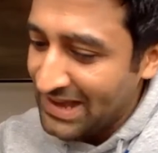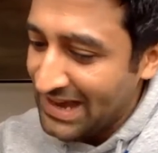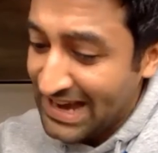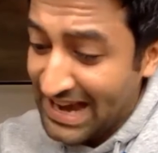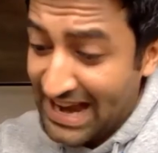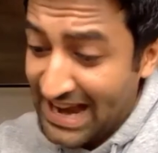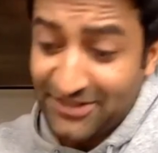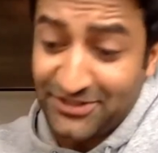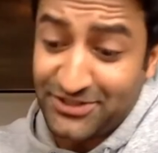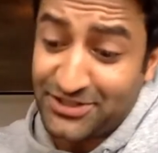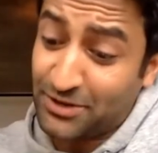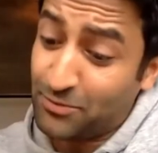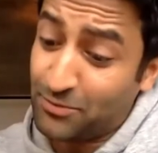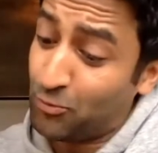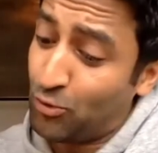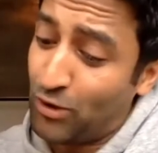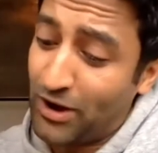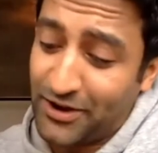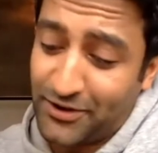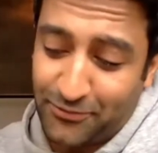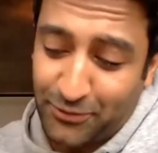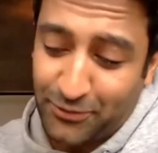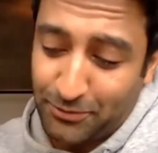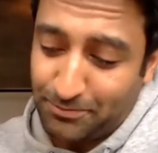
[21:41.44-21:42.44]
And some
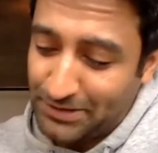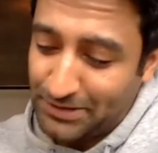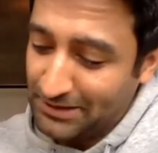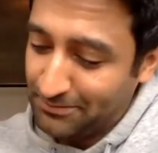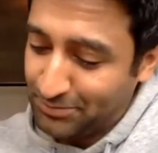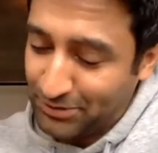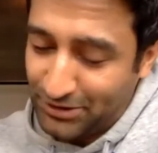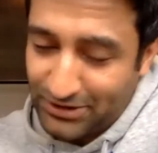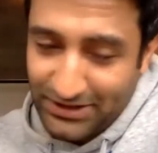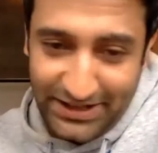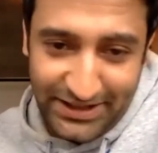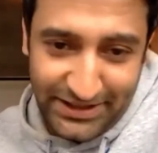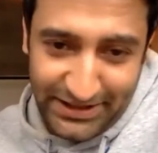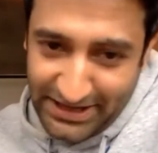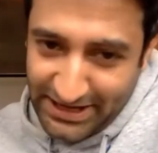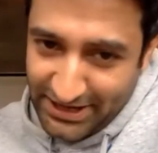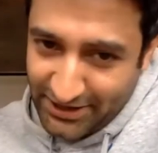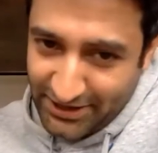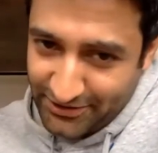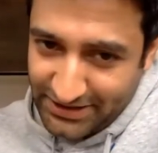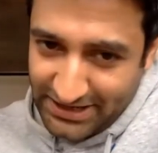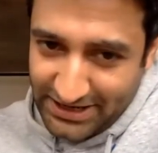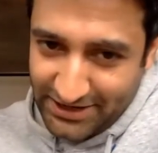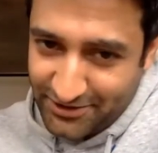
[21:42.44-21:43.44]
wonderful people in
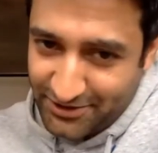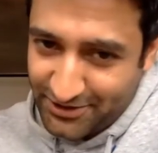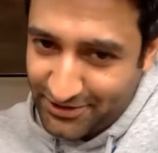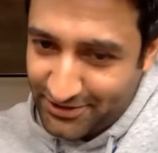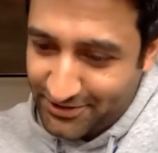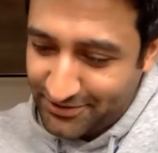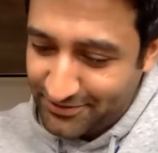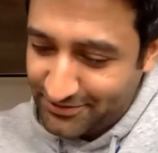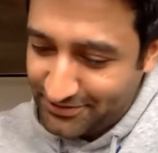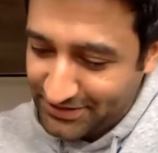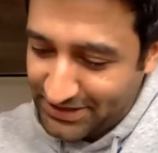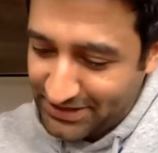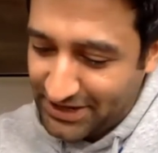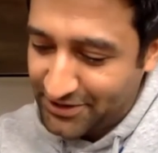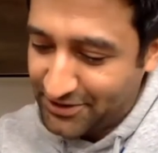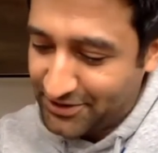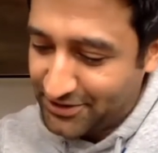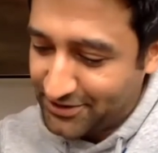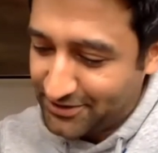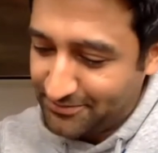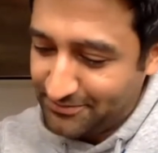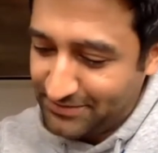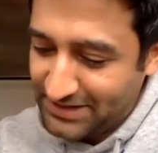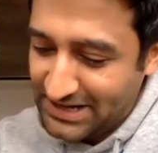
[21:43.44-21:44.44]
there that are
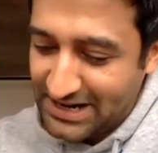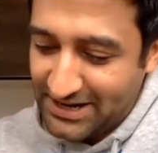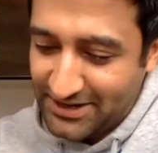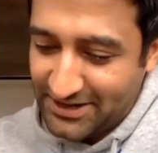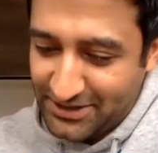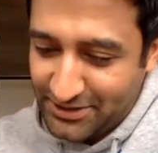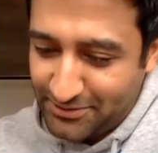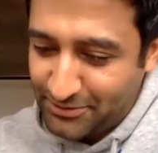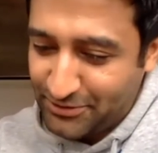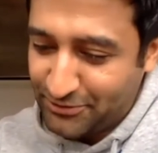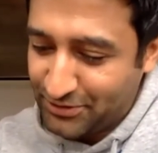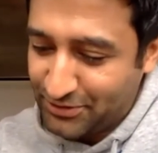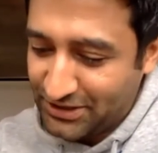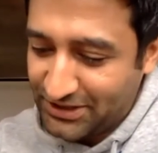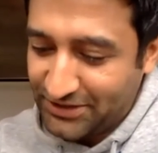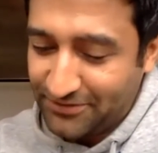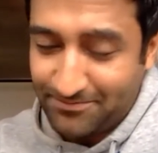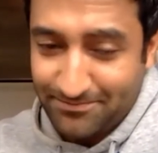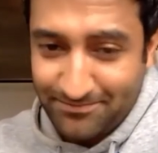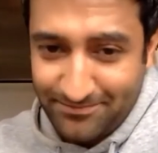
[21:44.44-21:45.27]
going to be really.